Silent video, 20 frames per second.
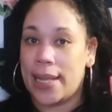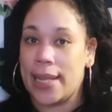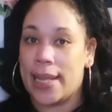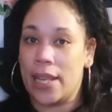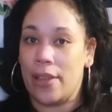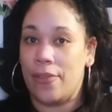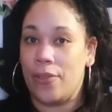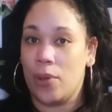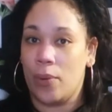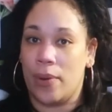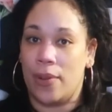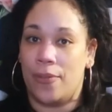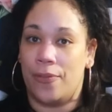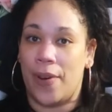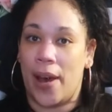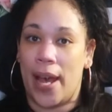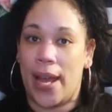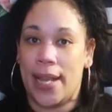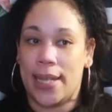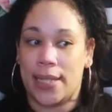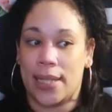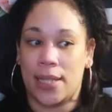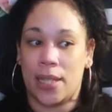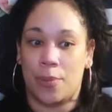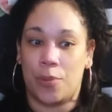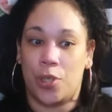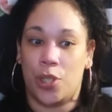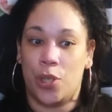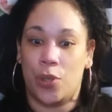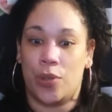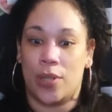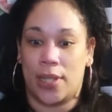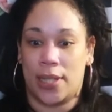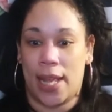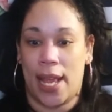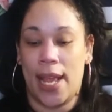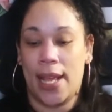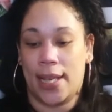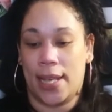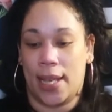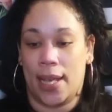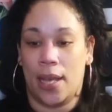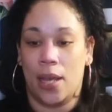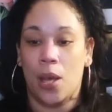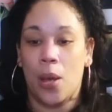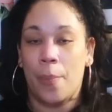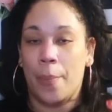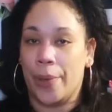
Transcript: give you advice. It's up to you to take it.